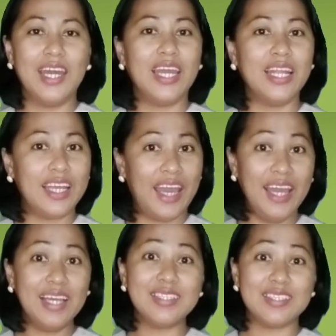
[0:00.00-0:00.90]
In
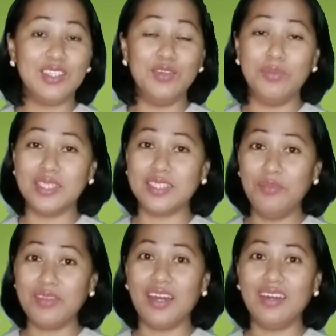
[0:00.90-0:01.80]
case you missed
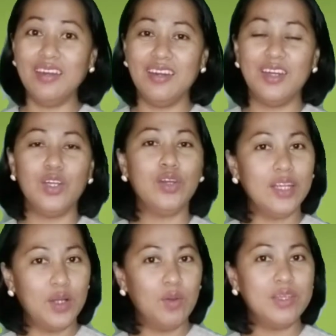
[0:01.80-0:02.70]
something, you can
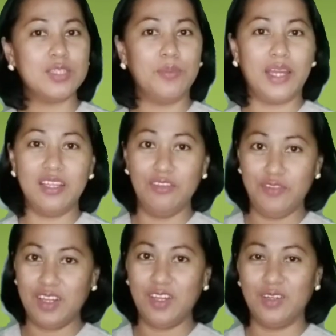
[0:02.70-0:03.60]
always play the
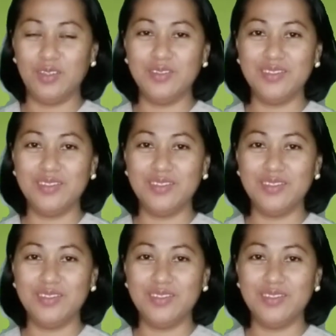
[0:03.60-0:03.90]
video.